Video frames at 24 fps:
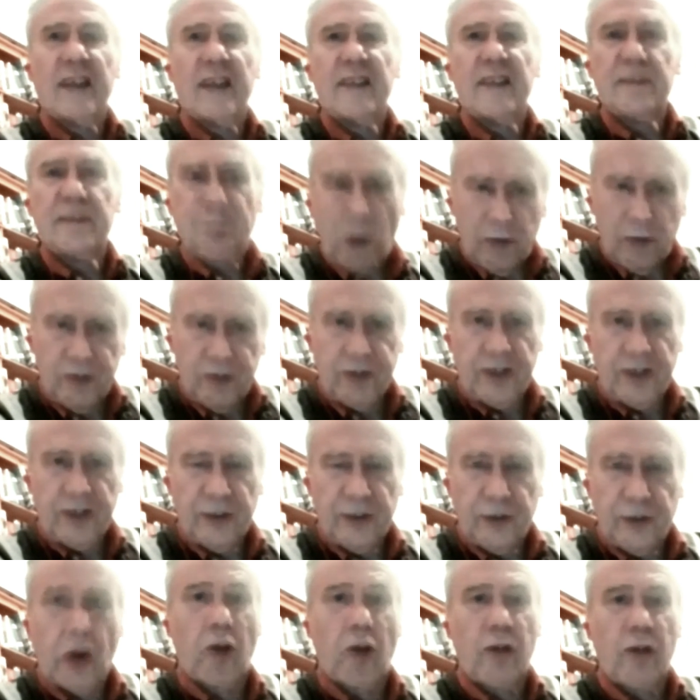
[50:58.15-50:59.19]

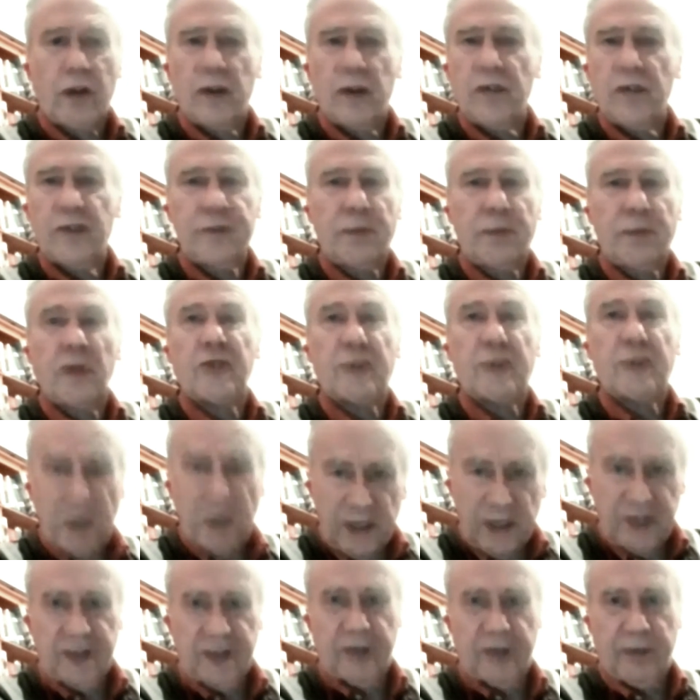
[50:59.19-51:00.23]
historical
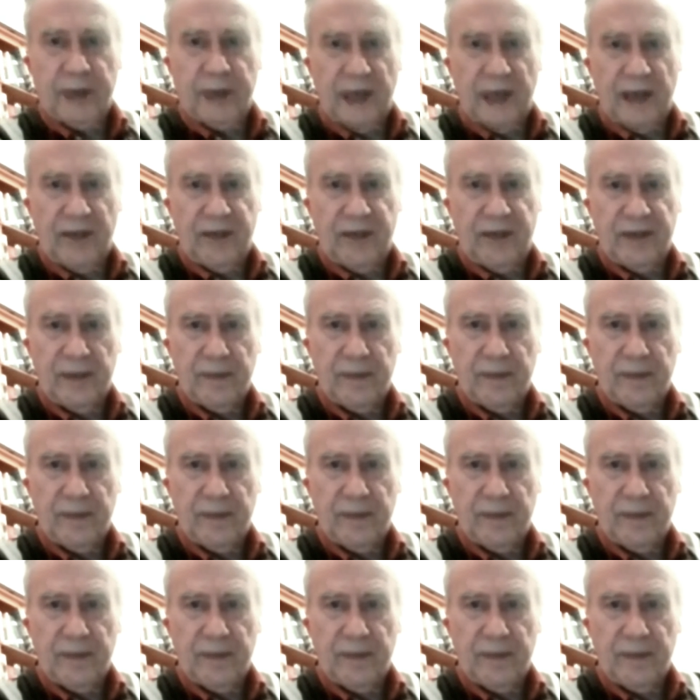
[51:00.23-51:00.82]
responsibility we have.